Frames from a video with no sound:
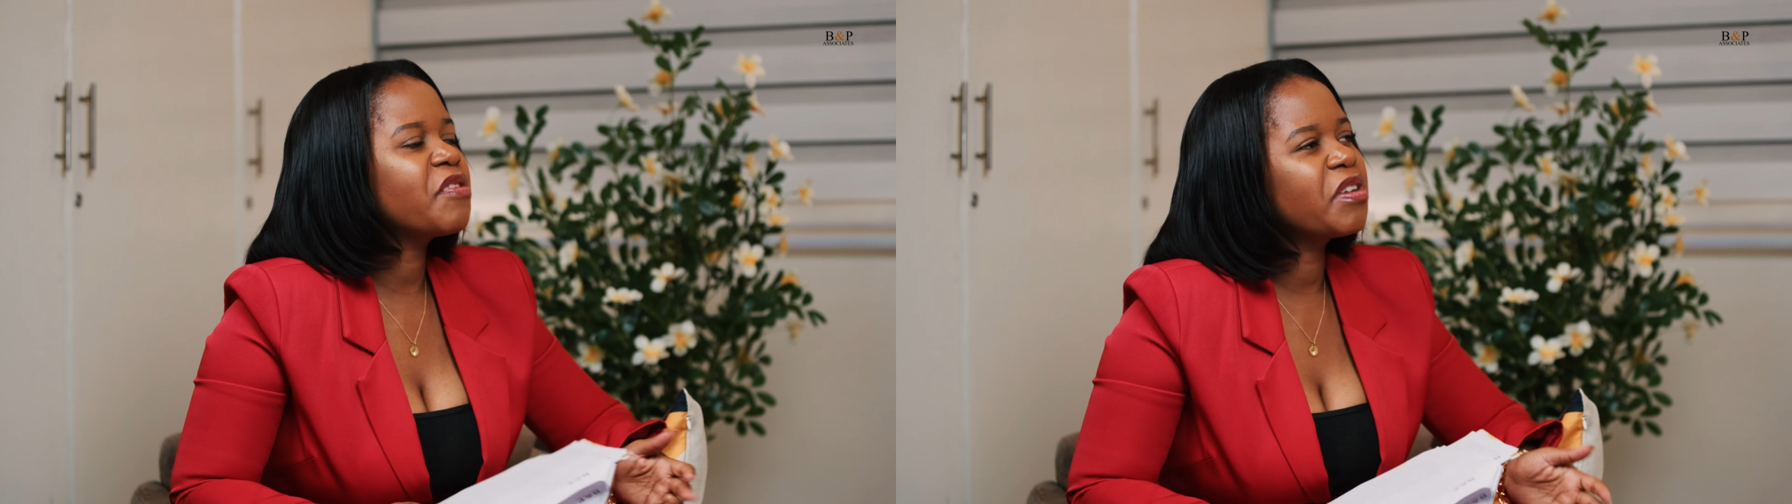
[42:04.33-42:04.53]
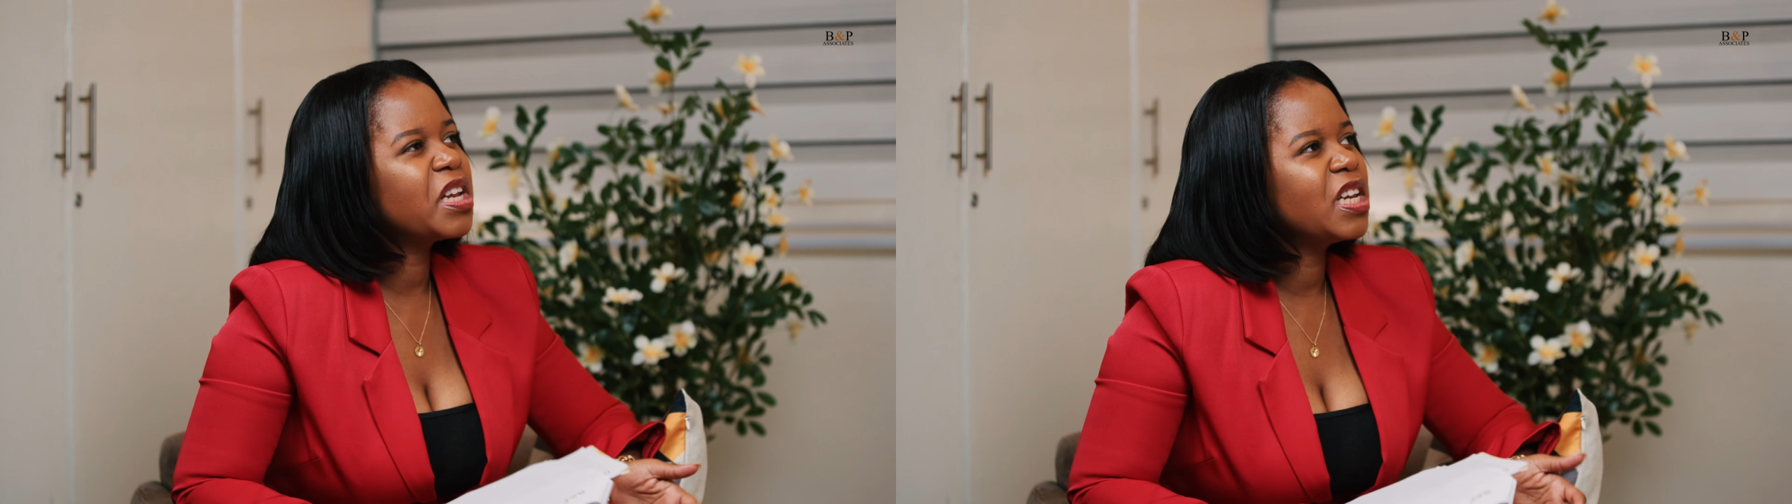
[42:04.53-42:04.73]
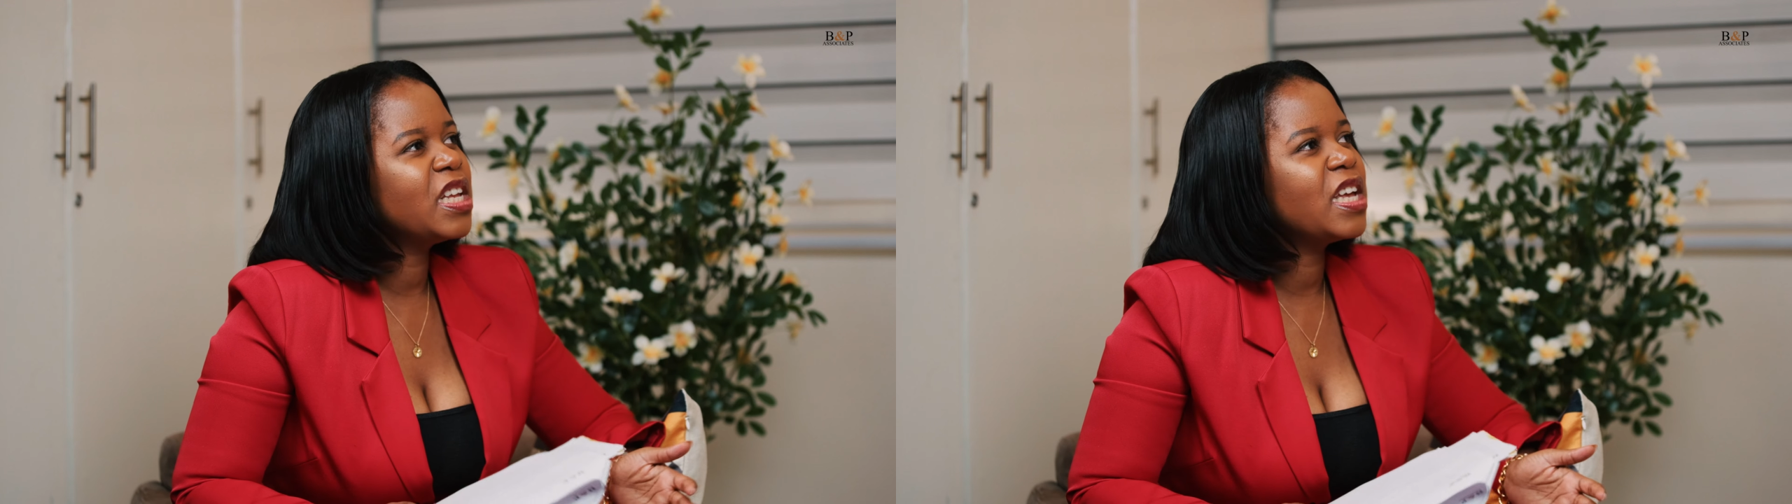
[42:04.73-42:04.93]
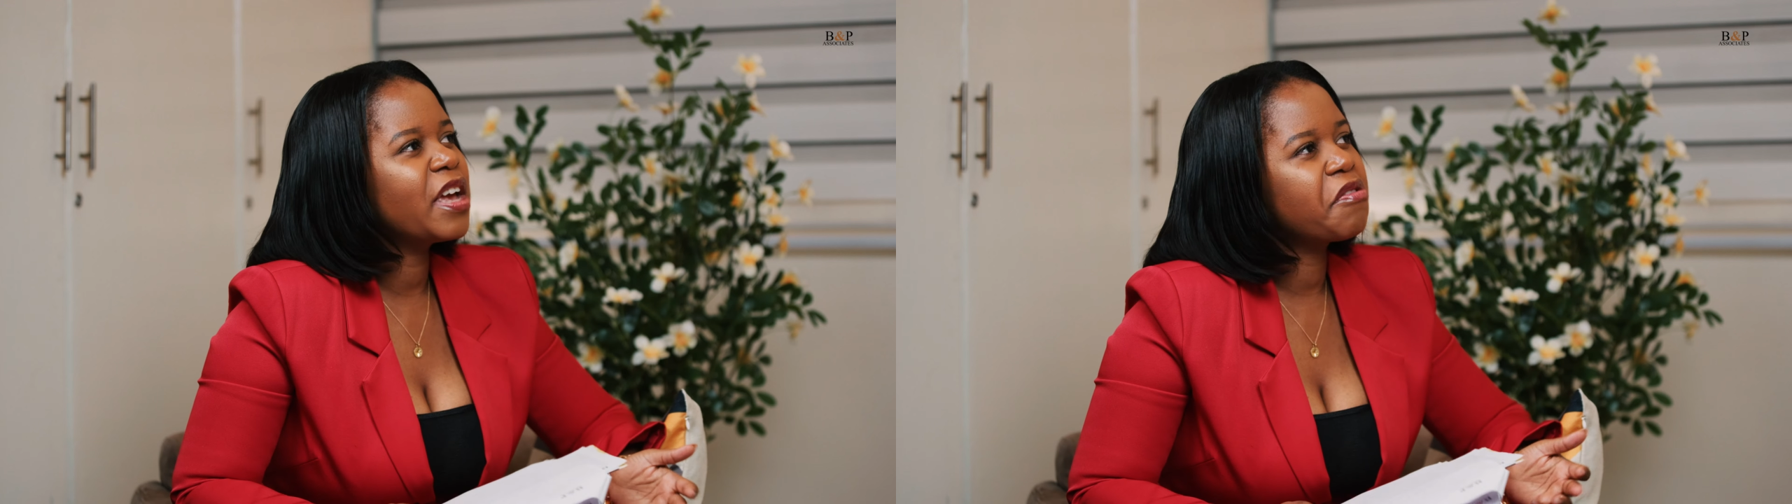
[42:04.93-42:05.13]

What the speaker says: really a